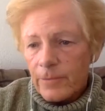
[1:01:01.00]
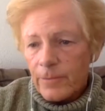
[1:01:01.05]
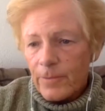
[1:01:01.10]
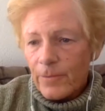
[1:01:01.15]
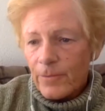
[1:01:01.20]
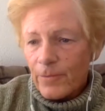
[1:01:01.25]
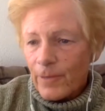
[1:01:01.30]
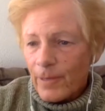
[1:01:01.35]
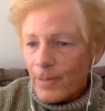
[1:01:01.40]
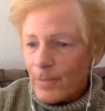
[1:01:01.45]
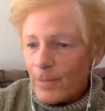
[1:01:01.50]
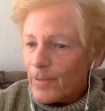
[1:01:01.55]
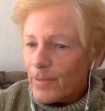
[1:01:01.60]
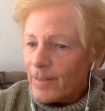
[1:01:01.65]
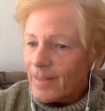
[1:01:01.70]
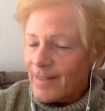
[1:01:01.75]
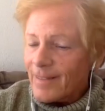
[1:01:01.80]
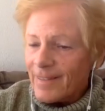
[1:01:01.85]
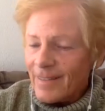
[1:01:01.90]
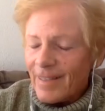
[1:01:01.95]
from the front,
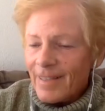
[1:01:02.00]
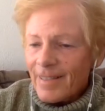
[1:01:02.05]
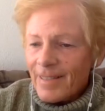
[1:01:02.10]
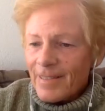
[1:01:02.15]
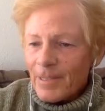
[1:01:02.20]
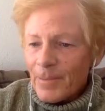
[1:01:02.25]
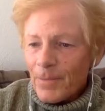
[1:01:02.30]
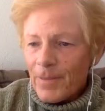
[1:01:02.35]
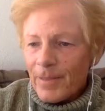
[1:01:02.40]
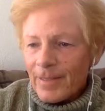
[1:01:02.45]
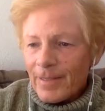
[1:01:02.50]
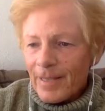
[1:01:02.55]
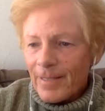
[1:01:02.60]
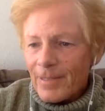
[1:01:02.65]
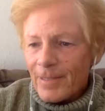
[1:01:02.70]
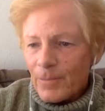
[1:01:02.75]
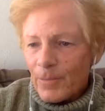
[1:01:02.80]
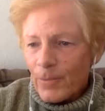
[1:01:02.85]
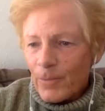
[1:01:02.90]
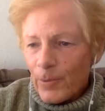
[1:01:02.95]
but in something
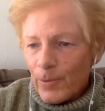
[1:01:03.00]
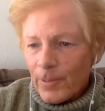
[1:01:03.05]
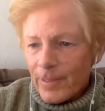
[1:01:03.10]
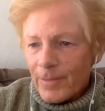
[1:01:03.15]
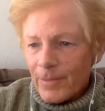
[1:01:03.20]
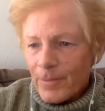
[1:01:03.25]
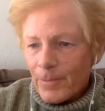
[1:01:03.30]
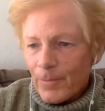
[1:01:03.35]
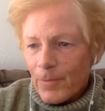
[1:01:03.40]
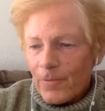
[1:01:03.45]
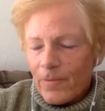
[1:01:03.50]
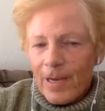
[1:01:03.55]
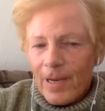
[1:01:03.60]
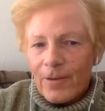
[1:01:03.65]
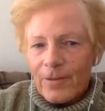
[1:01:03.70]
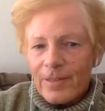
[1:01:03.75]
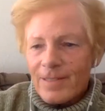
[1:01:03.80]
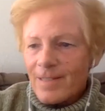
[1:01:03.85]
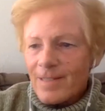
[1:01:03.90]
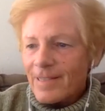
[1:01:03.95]
as important and
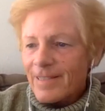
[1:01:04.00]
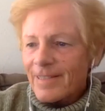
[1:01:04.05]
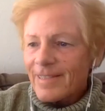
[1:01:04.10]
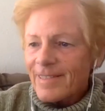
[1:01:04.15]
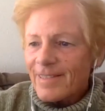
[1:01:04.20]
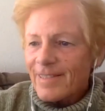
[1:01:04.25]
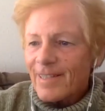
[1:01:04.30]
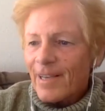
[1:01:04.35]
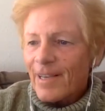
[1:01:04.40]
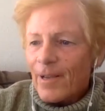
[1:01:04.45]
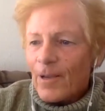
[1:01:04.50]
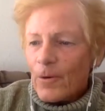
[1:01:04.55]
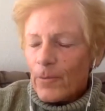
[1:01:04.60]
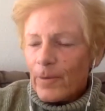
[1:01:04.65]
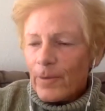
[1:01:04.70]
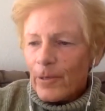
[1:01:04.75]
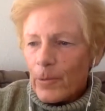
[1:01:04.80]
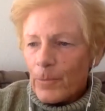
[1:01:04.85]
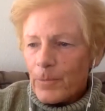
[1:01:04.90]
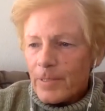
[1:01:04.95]
profound as this,
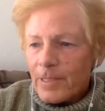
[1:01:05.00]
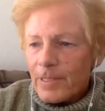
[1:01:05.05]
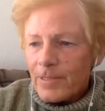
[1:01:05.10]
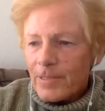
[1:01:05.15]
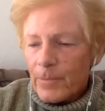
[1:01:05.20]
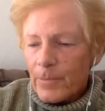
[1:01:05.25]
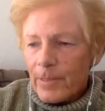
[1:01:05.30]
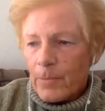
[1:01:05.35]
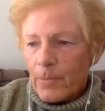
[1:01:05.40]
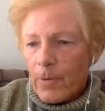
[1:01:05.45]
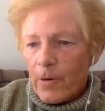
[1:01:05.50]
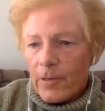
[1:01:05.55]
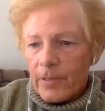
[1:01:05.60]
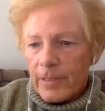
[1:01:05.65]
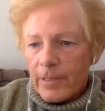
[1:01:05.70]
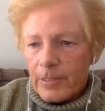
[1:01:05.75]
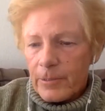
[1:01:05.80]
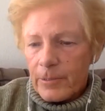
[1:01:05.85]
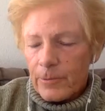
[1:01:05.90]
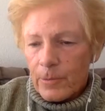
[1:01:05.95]
we hope just to be a
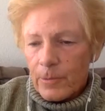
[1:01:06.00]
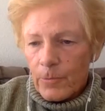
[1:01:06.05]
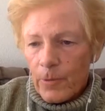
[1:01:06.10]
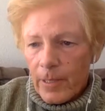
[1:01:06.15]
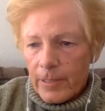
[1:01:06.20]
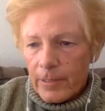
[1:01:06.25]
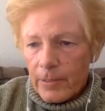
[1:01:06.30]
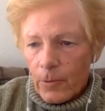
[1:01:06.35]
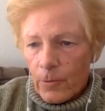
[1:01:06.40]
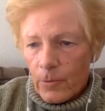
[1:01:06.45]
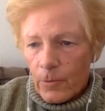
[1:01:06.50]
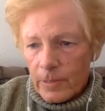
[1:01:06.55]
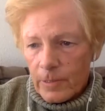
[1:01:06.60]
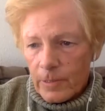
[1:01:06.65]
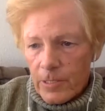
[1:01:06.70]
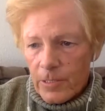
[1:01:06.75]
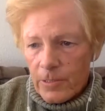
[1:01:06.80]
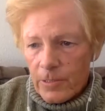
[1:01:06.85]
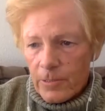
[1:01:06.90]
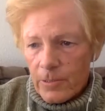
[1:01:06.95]
party to a broad
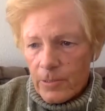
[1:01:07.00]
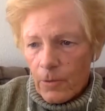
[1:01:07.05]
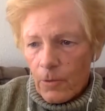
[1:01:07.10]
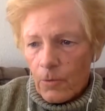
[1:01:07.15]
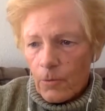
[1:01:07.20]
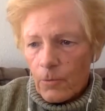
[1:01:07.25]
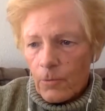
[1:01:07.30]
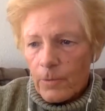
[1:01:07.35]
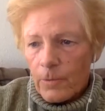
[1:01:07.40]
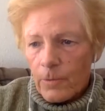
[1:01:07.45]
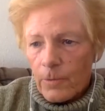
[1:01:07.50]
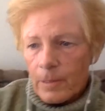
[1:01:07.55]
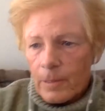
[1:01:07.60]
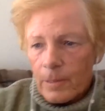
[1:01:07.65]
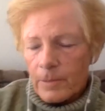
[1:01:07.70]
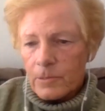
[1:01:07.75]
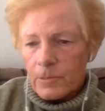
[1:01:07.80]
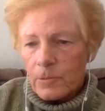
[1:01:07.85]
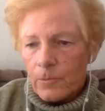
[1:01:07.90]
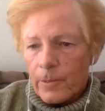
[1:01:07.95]
coalition to hold the
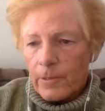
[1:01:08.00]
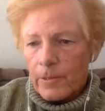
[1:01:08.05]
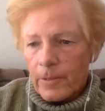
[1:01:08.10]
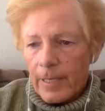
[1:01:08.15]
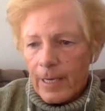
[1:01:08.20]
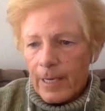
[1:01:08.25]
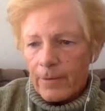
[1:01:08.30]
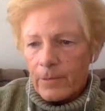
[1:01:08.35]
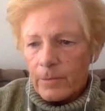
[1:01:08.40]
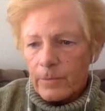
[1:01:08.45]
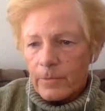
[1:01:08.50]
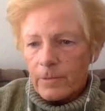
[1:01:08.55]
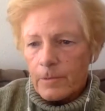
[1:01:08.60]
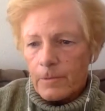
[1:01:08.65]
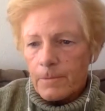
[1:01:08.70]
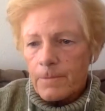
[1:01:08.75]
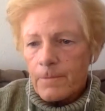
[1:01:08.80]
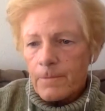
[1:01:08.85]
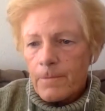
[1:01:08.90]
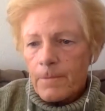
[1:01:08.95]
public square
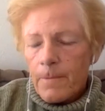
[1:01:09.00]
accountable.